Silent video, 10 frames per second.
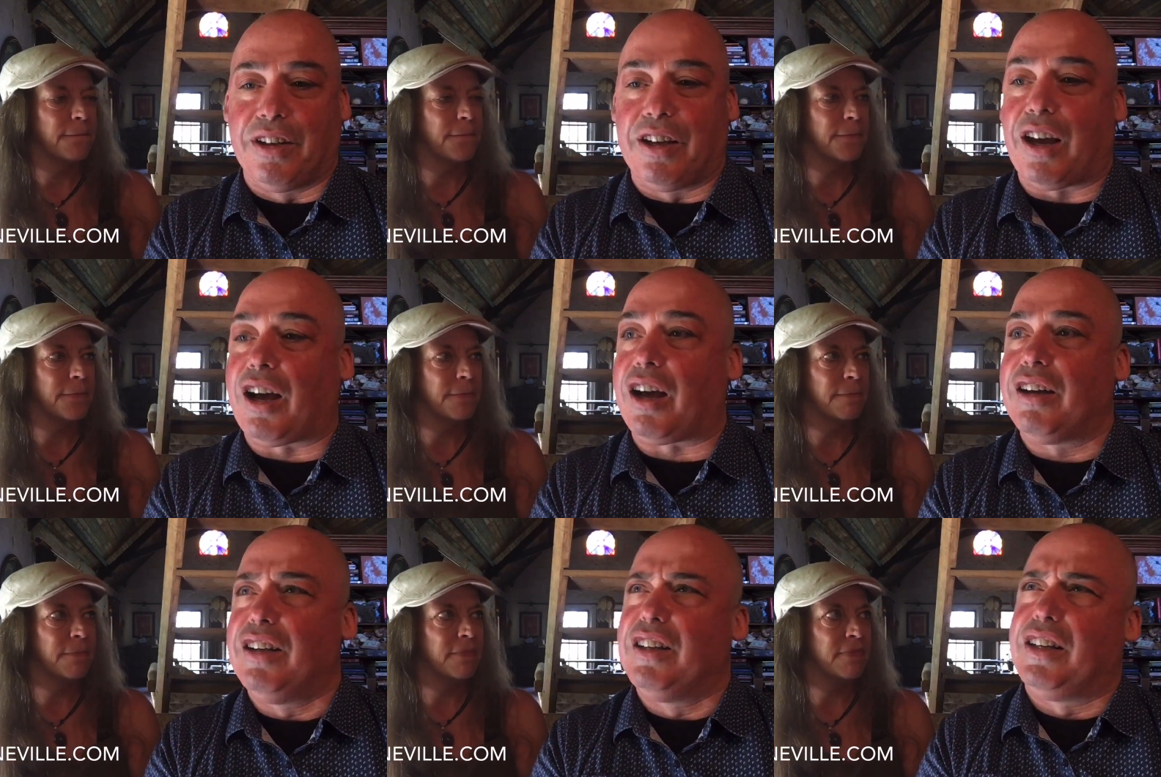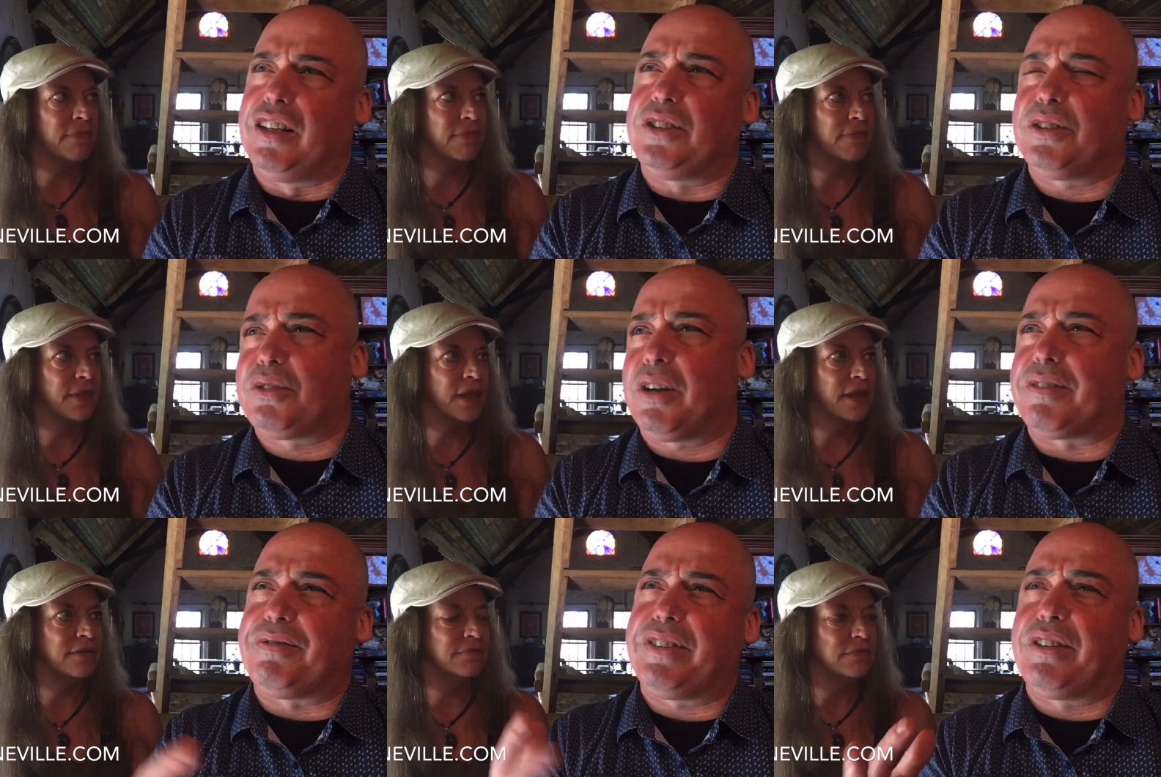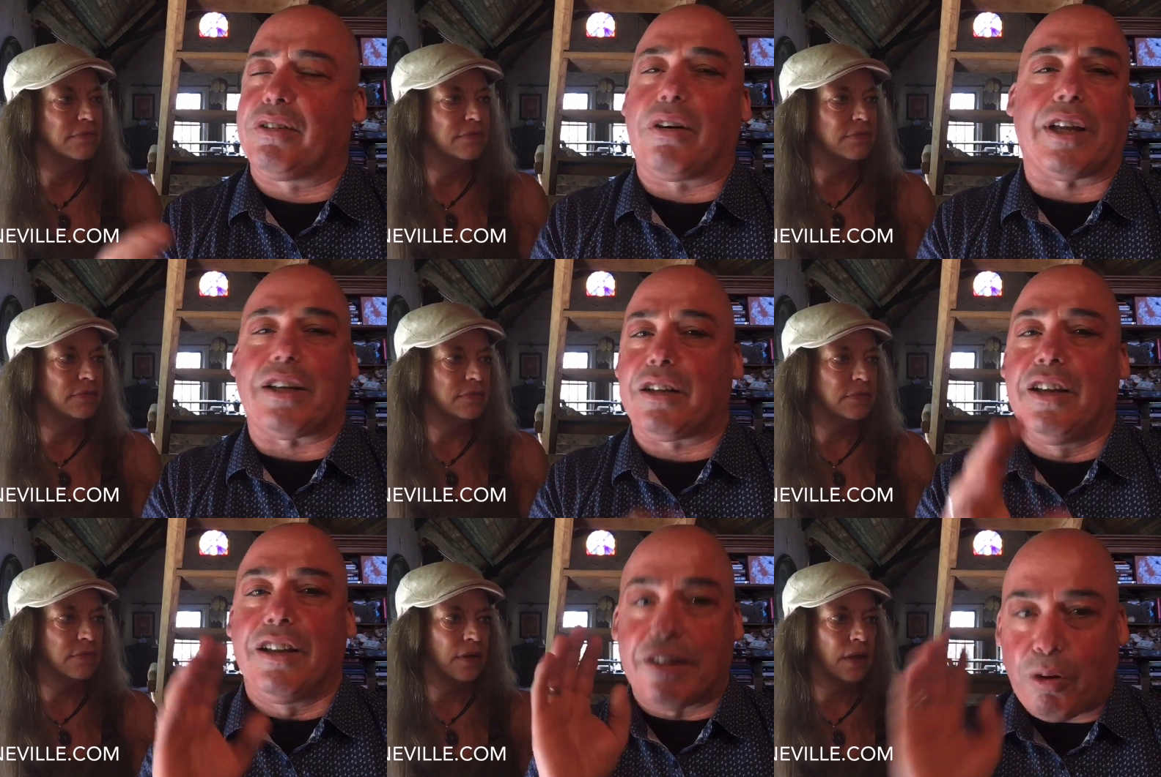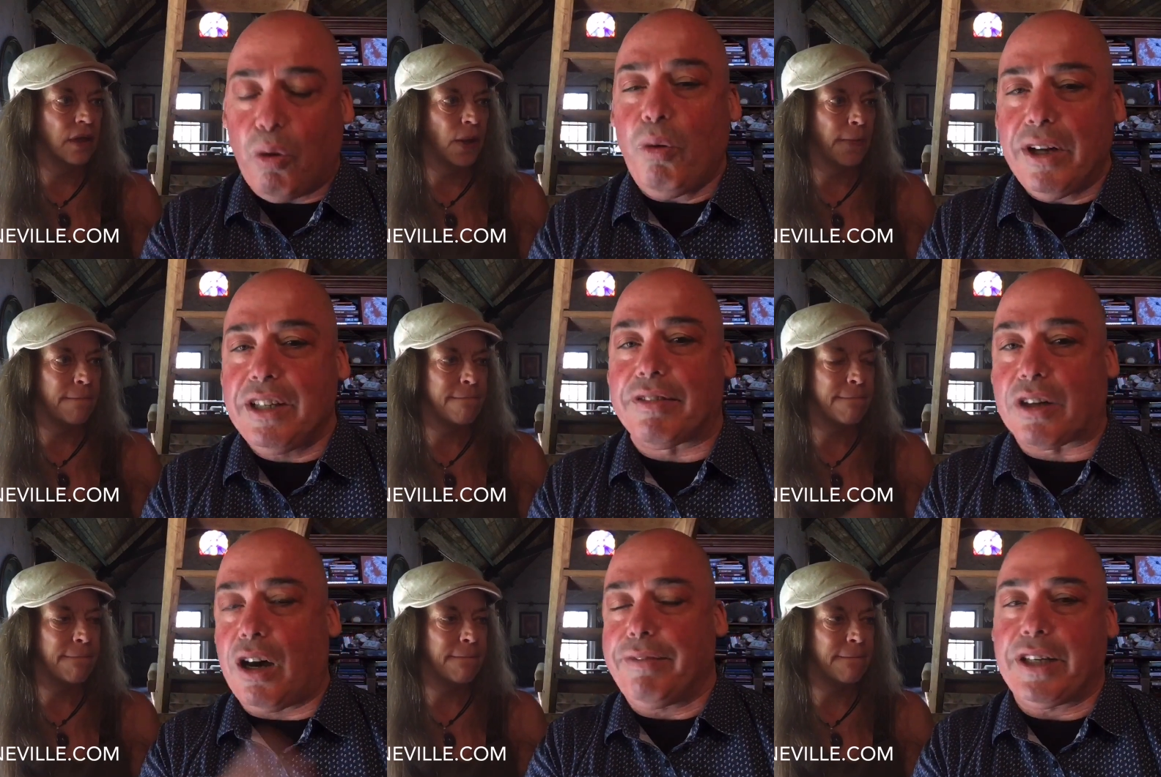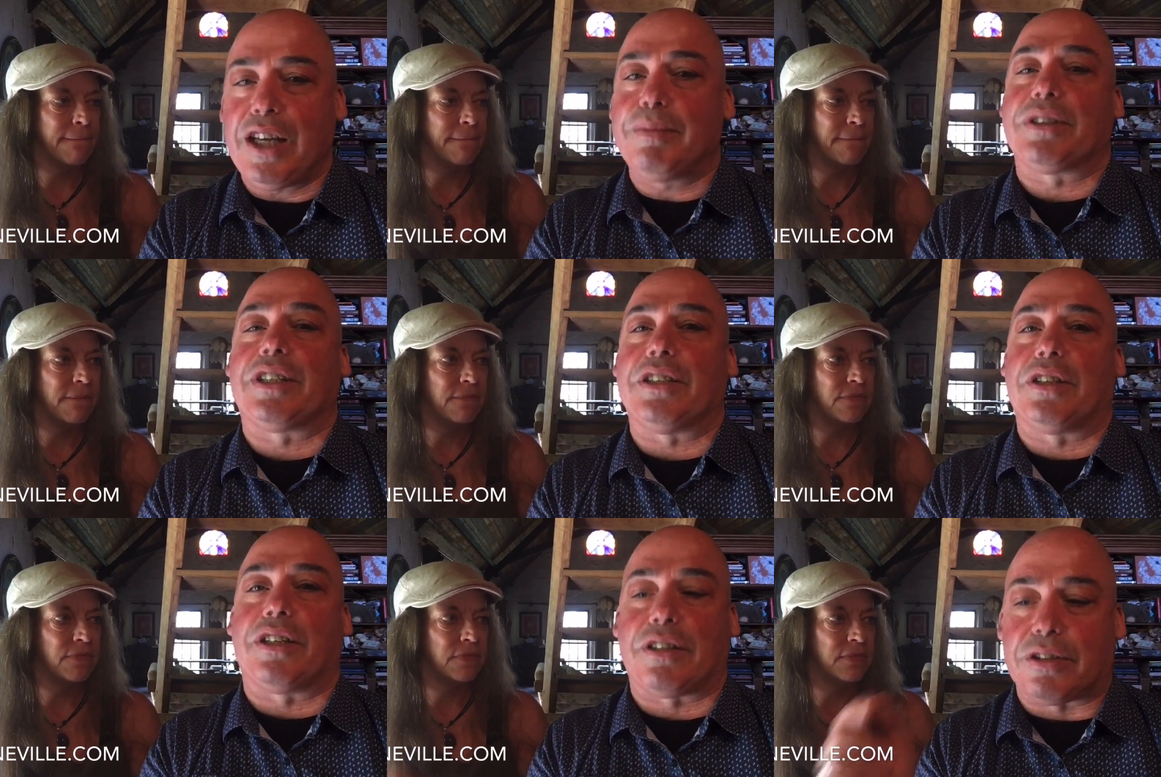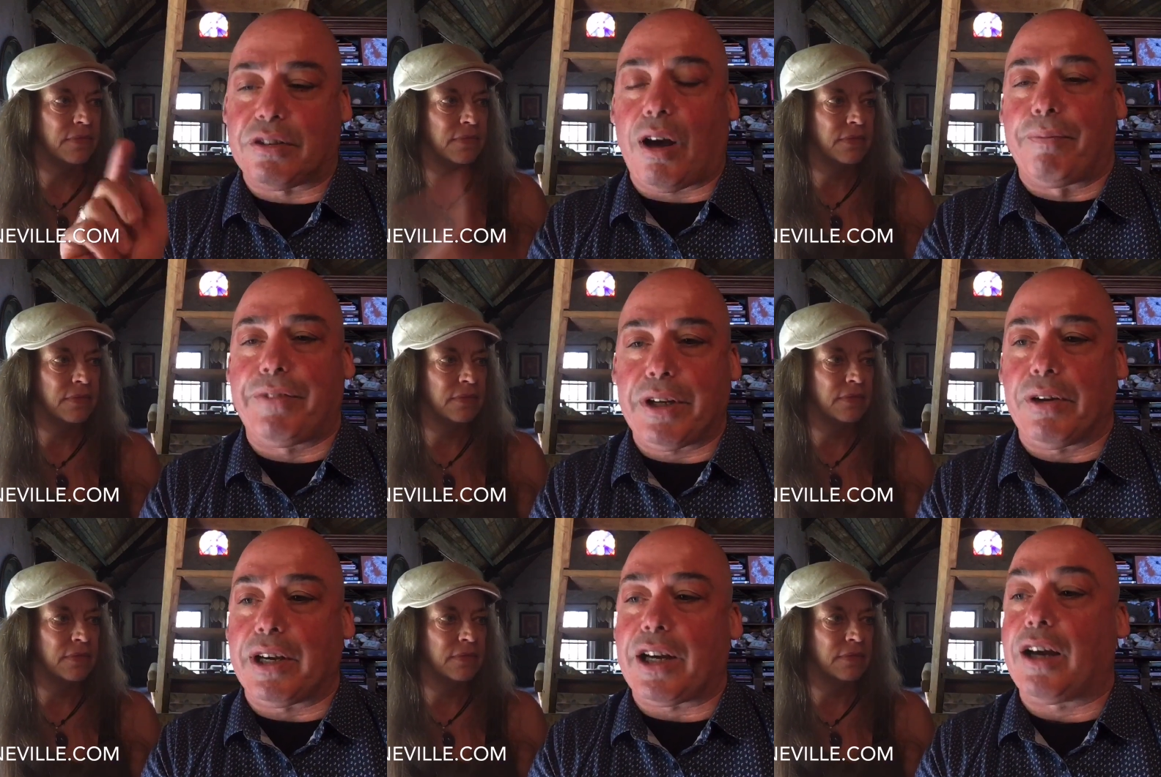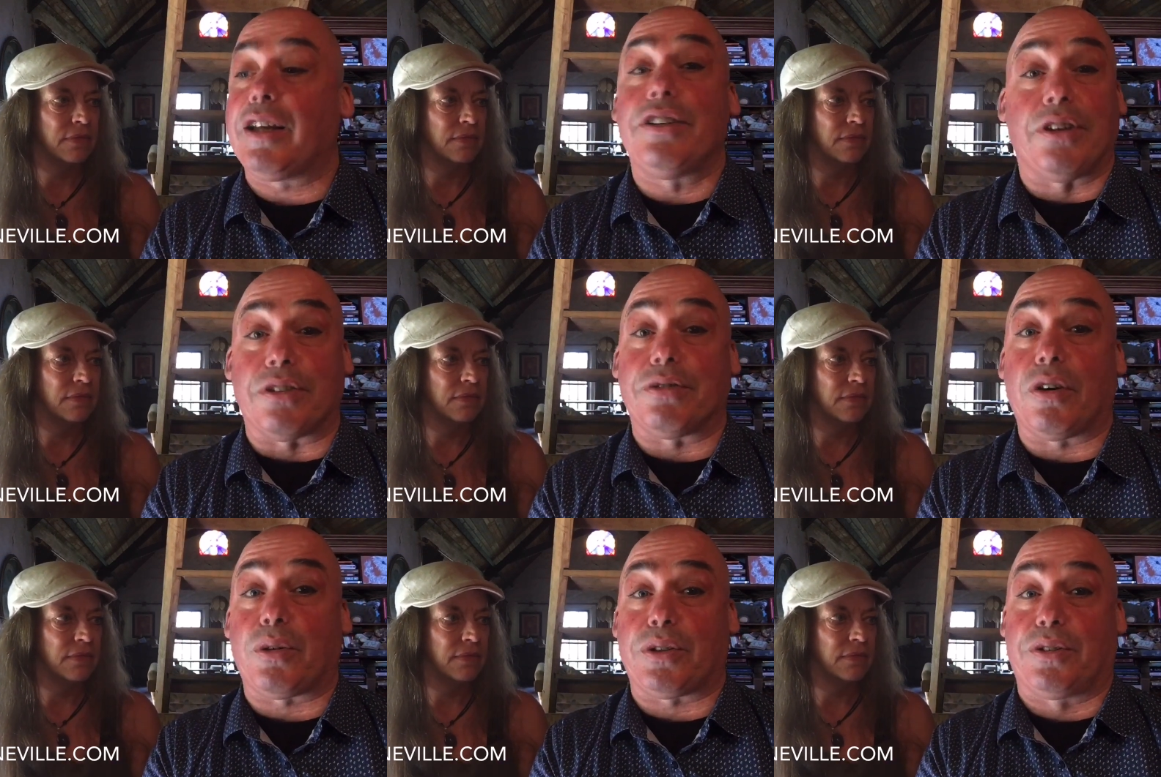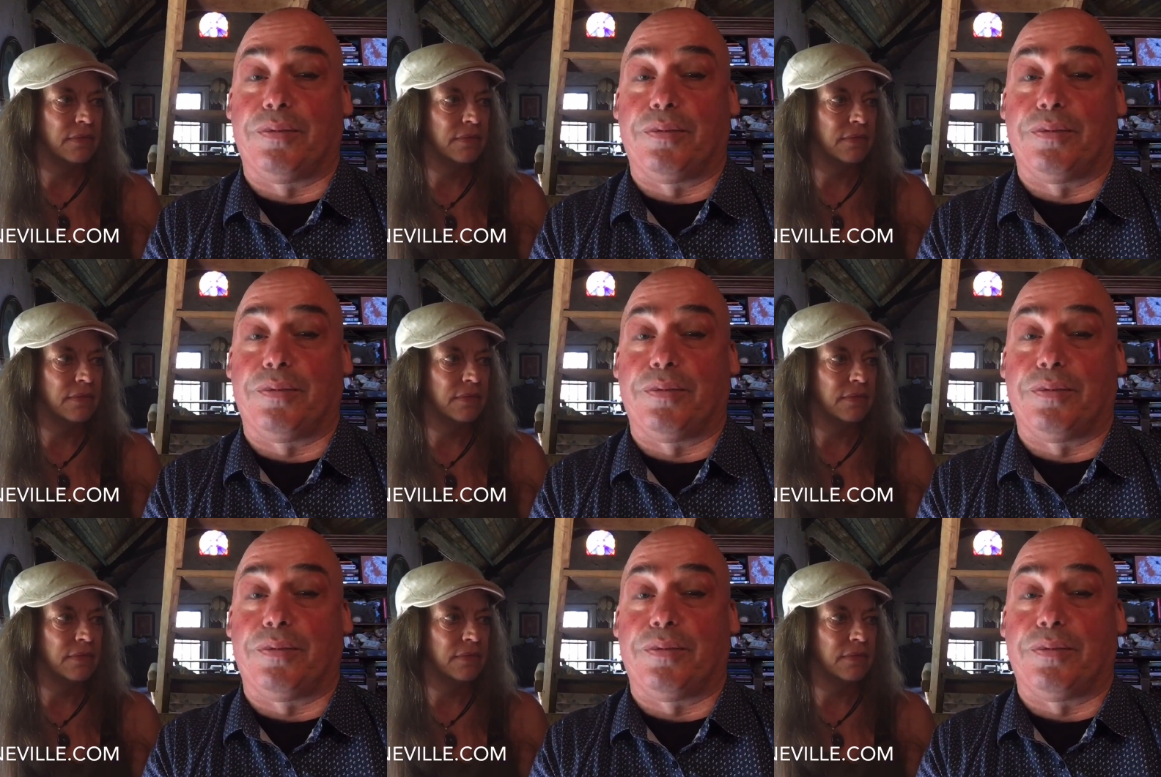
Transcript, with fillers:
Speaker 1: Uh, and just try to figure it all out. The whole idea of the coffee game is to get you to stop figuring it out and just notice.